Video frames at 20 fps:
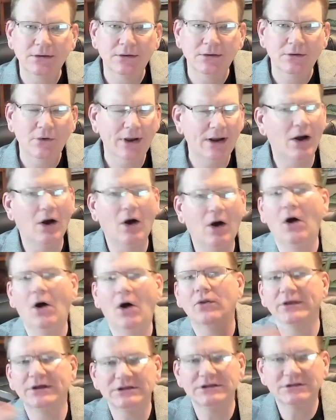Right?
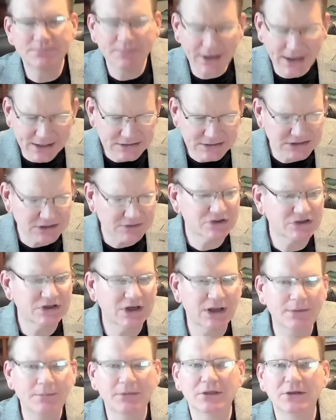All these massive
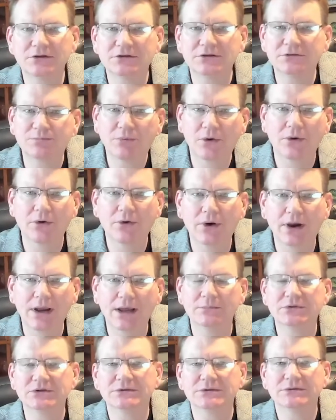stimulus
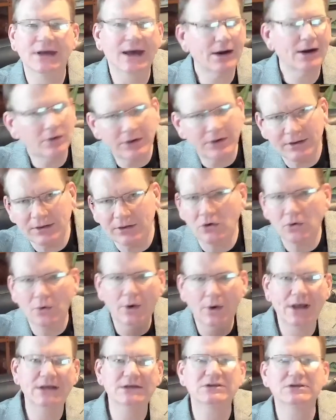programs, not only in the
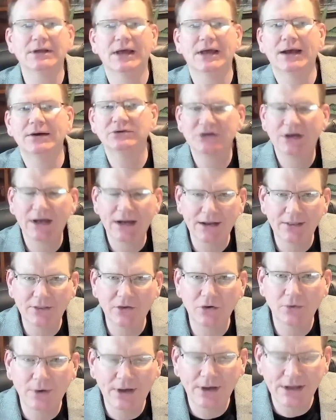US, outside of
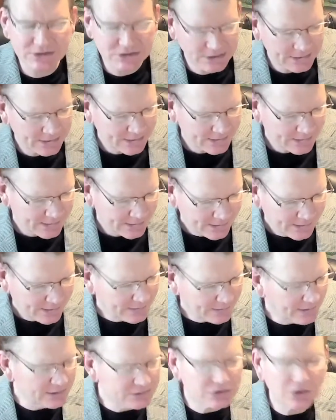the US,
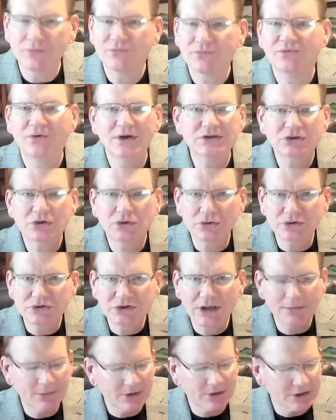and these are fiscal
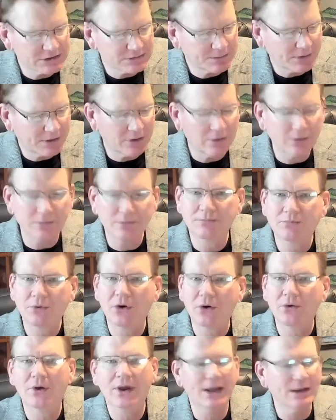stimulus pro-
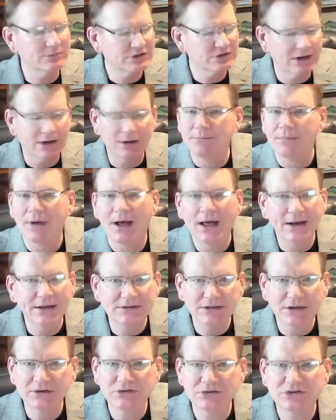programs and they're
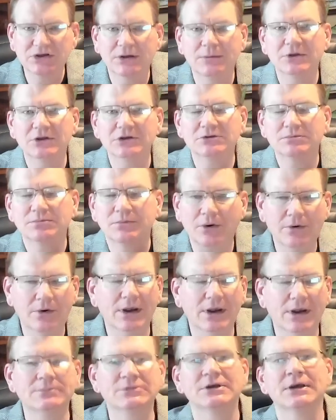monetary stimulus
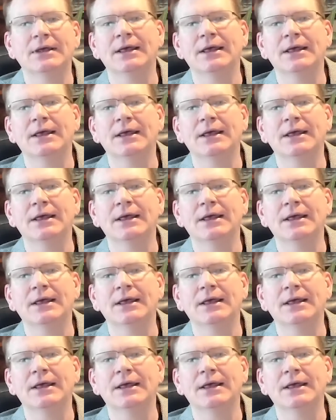programs.